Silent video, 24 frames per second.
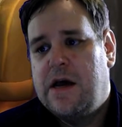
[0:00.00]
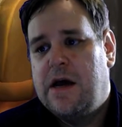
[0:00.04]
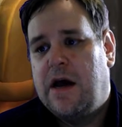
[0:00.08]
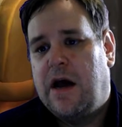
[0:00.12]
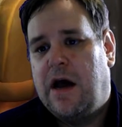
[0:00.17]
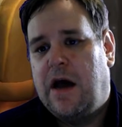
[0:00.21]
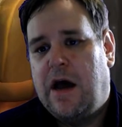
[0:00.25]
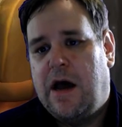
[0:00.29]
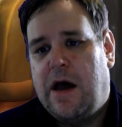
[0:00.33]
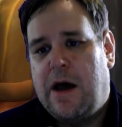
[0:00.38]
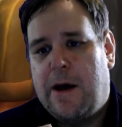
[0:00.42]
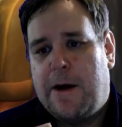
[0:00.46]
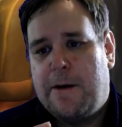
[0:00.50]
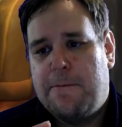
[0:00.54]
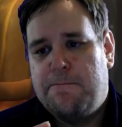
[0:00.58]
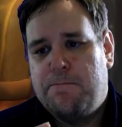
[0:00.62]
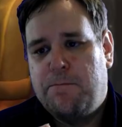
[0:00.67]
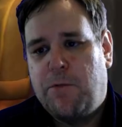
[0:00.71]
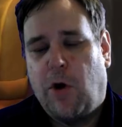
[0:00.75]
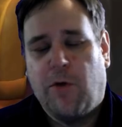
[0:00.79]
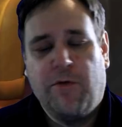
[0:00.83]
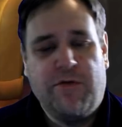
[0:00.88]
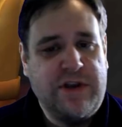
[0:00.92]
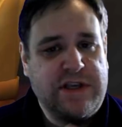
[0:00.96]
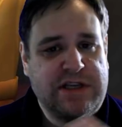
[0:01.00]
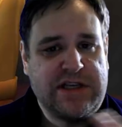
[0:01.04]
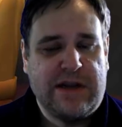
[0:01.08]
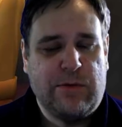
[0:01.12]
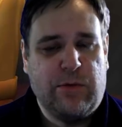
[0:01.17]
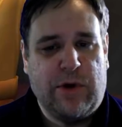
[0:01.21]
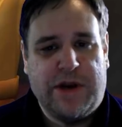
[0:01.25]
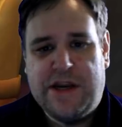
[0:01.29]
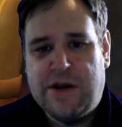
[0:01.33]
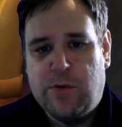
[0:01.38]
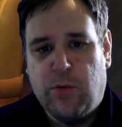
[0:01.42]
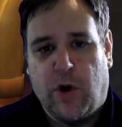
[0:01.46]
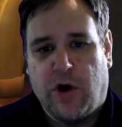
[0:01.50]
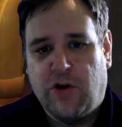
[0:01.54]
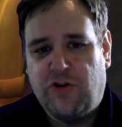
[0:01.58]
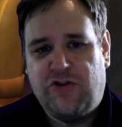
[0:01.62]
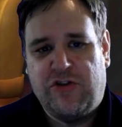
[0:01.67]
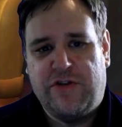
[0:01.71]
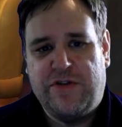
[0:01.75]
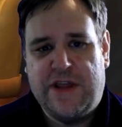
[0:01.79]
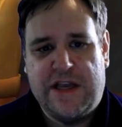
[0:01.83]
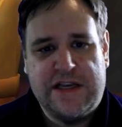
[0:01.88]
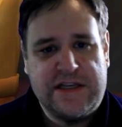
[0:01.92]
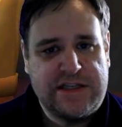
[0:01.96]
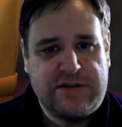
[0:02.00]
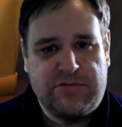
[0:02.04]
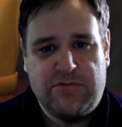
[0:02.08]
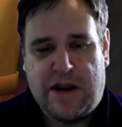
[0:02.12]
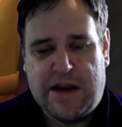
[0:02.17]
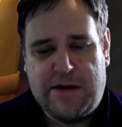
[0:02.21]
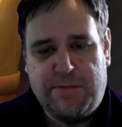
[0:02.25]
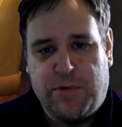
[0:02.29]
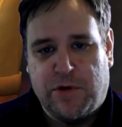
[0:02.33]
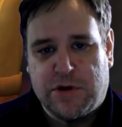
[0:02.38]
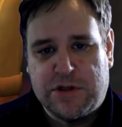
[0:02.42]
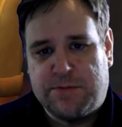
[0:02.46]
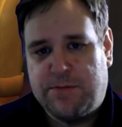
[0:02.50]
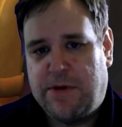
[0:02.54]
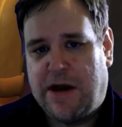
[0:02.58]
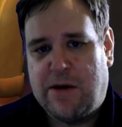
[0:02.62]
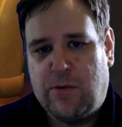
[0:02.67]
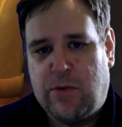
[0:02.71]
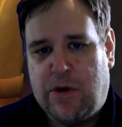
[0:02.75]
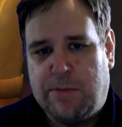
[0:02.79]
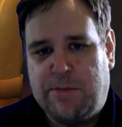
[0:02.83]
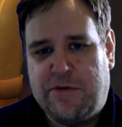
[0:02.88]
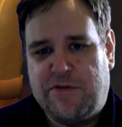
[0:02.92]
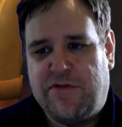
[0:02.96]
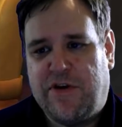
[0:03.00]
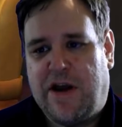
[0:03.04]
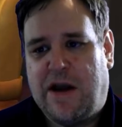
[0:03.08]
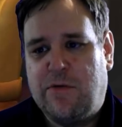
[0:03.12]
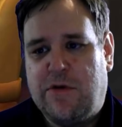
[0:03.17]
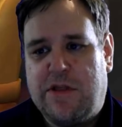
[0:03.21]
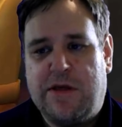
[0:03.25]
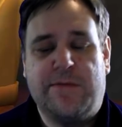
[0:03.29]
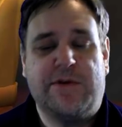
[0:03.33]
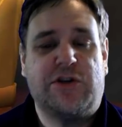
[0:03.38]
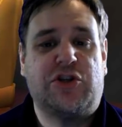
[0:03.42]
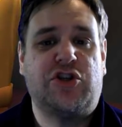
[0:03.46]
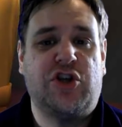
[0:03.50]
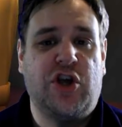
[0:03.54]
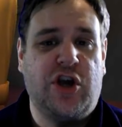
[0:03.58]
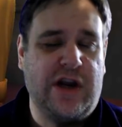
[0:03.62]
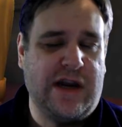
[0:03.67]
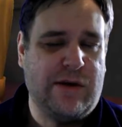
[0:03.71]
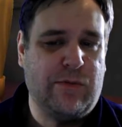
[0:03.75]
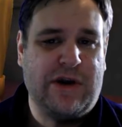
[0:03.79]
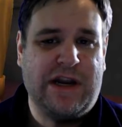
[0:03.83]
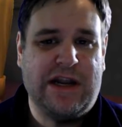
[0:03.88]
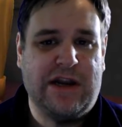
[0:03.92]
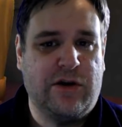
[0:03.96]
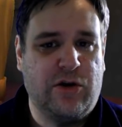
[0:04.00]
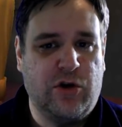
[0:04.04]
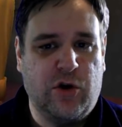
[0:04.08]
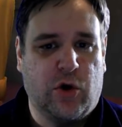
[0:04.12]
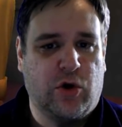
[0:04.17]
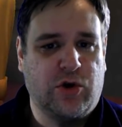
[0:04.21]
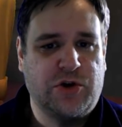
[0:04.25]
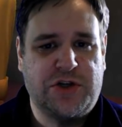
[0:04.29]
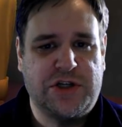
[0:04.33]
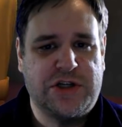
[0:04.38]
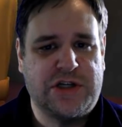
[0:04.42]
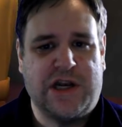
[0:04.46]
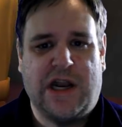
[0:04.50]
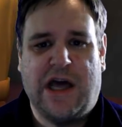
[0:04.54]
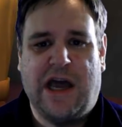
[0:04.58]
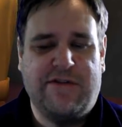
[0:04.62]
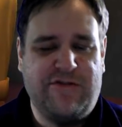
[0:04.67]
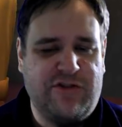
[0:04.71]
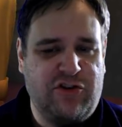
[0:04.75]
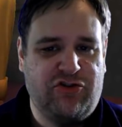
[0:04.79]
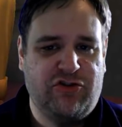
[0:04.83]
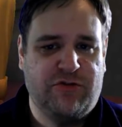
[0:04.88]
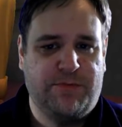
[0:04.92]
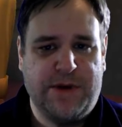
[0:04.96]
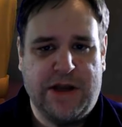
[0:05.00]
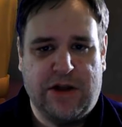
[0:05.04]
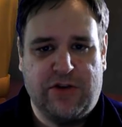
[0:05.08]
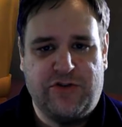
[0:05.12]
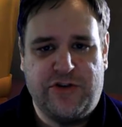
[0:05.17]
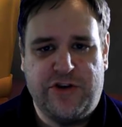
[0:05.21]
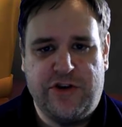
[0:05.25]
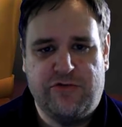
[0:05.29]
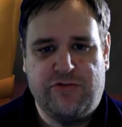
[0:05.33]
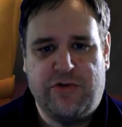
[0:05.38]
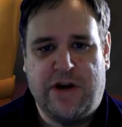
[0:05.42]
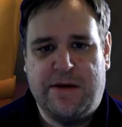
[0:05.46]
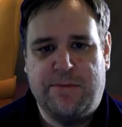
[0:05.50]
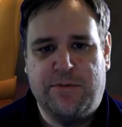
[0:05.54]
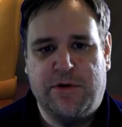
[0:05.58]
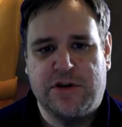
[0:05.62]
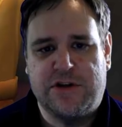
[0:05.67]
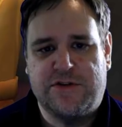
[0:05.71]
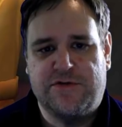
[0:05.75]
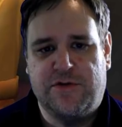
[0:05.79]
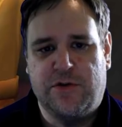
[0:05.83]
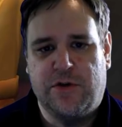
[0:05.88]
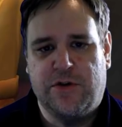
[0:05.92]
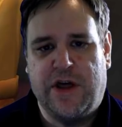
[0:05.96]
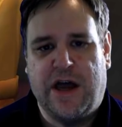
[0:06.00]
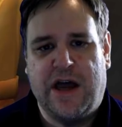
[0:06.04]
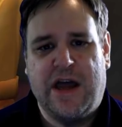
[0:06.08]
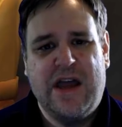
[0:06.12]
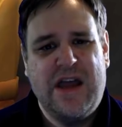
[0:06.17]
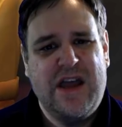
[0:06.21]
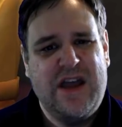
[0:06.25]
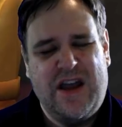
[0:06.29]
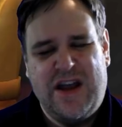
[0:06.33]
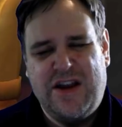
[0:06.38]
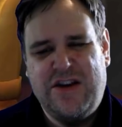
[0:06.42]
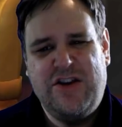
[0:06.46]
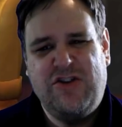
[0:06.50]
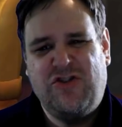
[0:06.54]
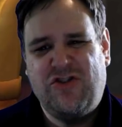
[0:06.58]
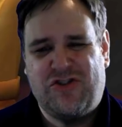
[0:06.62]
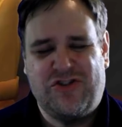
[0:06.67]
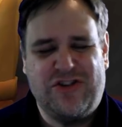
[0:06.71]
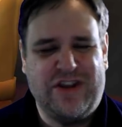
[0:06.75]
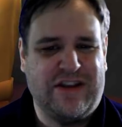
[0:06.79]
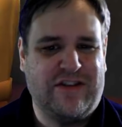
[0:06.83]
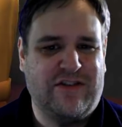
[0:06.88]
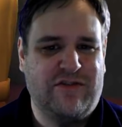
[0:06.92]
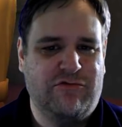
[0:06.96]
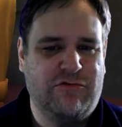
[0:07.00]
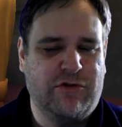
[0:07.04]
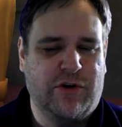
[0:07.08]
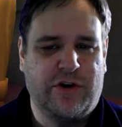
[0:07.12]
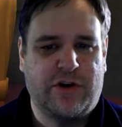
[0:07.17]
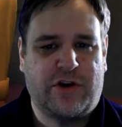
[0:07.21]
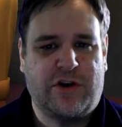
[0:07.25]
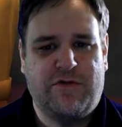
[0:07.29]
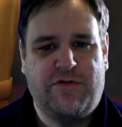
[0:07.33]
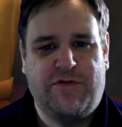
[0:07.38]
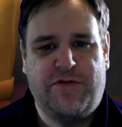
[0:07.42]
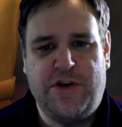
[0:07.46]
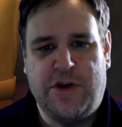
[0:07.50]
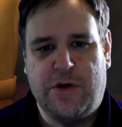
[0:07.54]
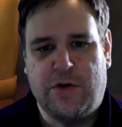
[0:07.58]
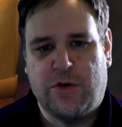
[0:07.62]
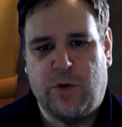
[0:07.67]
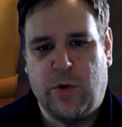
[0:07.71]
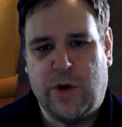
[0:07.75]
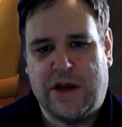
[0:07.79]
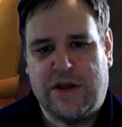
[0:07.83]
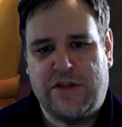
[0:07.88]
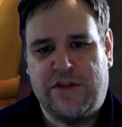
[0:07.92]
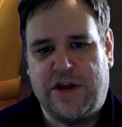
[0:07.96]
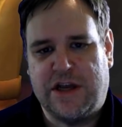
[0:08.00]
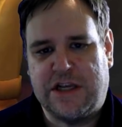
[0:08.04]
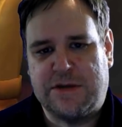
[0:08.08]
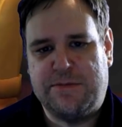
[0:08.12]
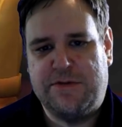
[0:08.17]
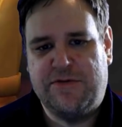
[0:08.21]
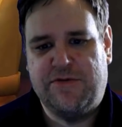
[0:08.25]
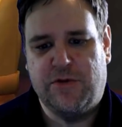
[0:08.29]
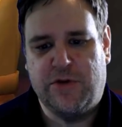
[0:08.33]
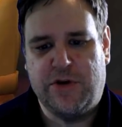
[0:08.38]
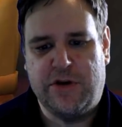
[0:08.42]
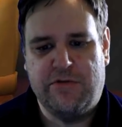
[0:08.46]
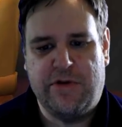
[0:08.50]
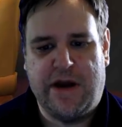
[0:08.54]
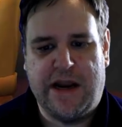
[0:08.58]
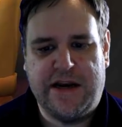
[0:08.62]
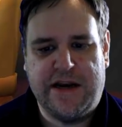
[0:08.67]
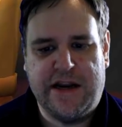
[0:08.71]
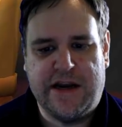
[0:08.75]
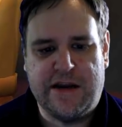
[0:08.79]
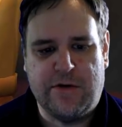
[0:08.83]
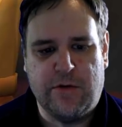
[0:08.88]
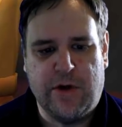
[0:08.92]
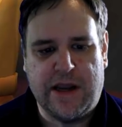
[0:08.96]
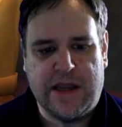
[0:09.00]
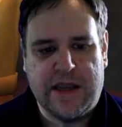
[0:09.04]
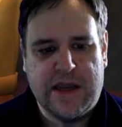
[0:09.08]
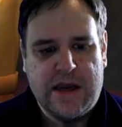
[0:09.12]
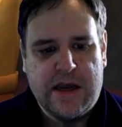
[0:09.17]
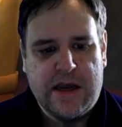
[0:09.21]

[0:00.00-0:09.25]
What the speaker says: Obviously, when you're watching this, raid bots might well be fine with it. But certainly when it launches live, you should be able to use raid bots for that. And you just need to run a few quick things before you raid anyway.